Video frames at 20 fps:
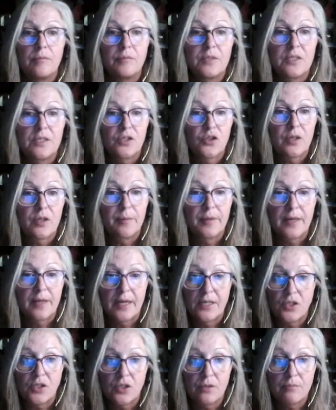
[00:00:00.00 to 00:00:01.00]

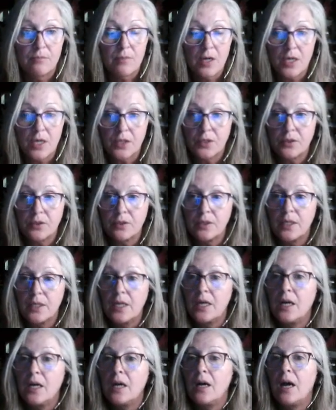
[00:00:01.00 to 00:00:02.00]
Discrimination model.
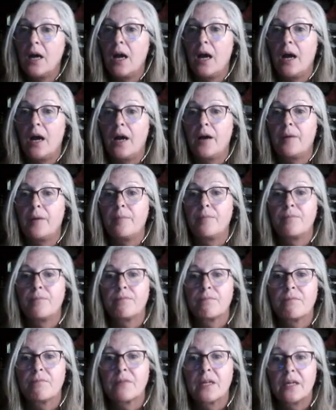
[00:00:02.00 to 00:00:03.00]
Um,
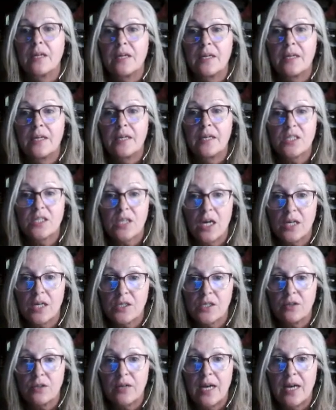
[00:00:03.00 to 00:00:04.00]
it
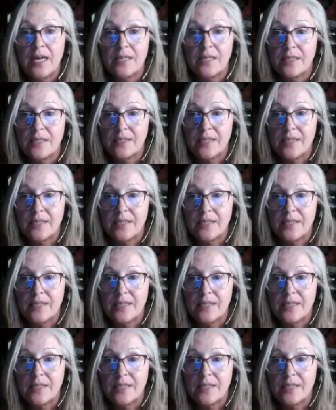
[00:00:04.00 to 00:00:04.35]
also has a